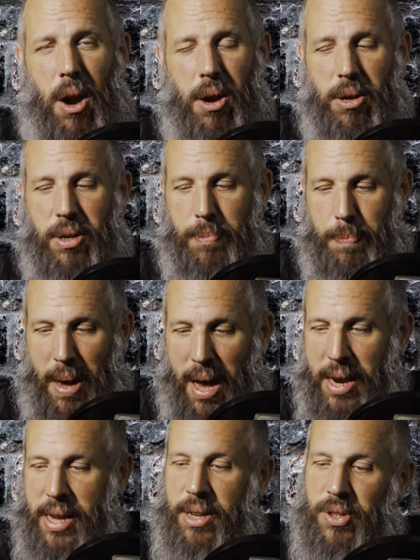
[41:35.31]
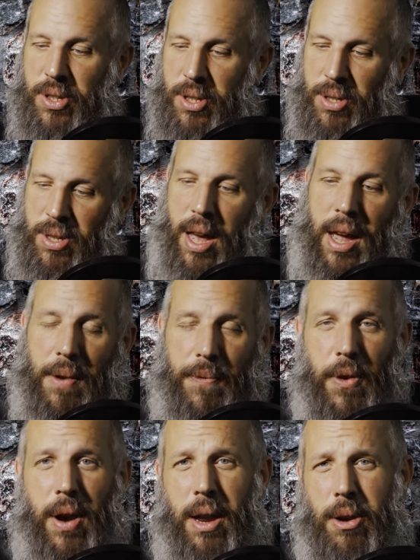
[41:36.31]
Our body is designed
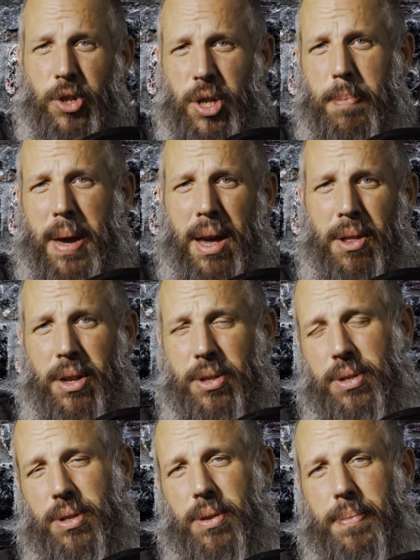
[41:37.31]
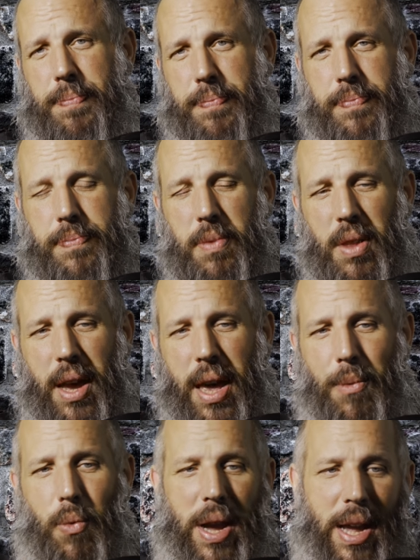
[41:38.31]
for energy balance,
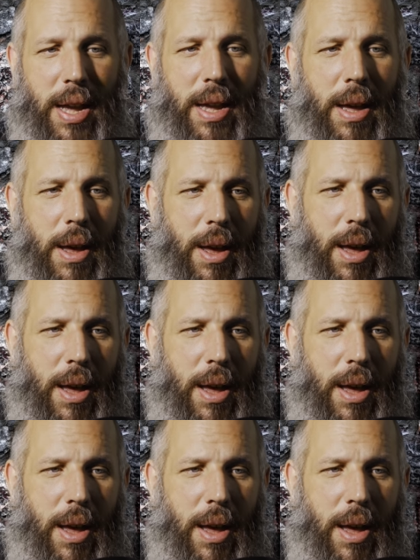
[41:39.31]
and we